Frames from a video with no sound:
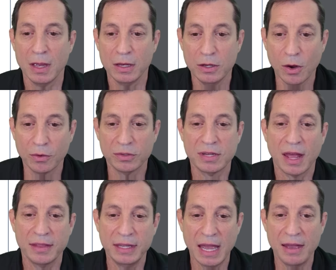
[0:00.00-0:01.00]
Notice how
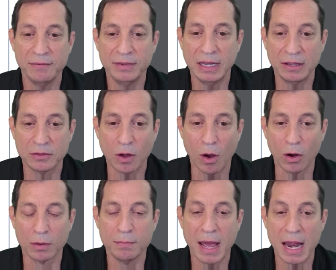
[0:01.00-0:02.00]
the ENVI has
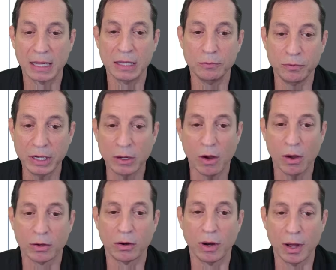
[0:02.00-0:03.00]
automatically
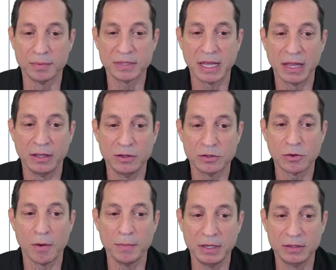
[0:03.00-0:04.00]
recalled our upscaling and
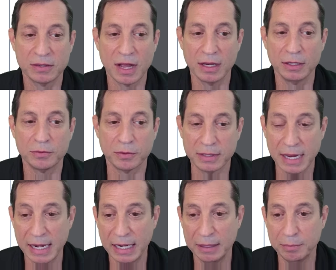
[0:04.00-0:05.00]
sharpening settings for
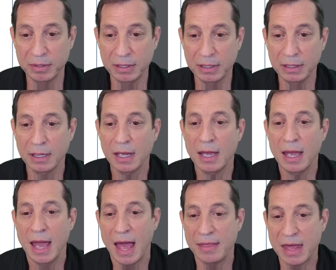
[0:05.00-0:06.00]
1080p,
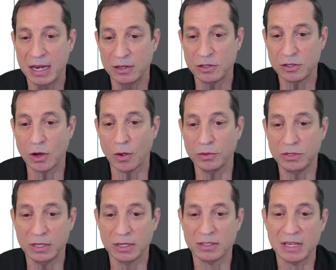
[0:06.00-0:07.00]
and that it shows
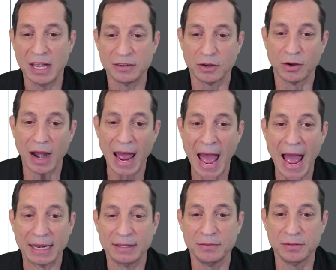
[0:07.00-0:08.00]
this as our
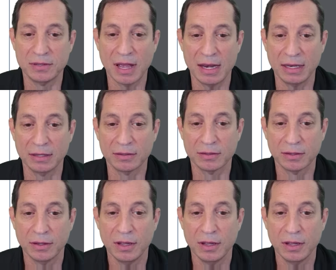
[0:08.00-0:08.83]
active settings.